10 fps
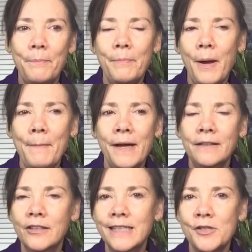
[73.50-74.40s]
I
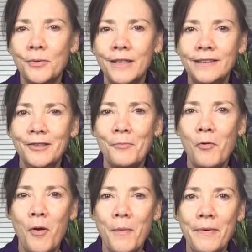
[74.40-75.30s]
might look into it a little
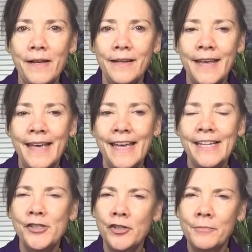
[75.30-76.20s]
more, but
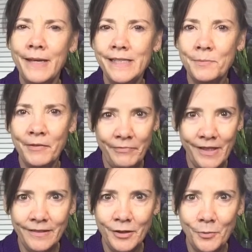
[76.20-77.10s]
it sure makes me
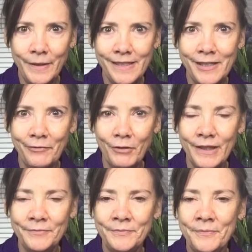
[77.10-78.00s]
feel a little bit
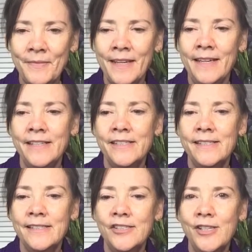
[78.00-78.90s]
different. It
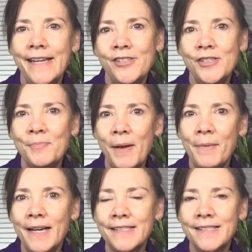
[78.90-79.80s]
changes my
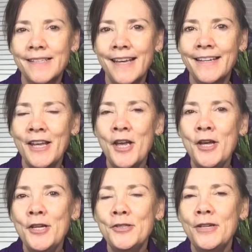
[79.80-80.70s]
mindset.
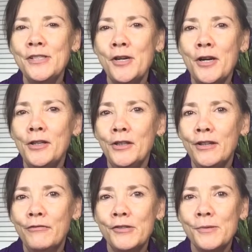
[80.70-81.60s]
So I started
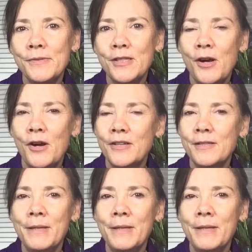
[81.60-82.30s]
looking for some songs.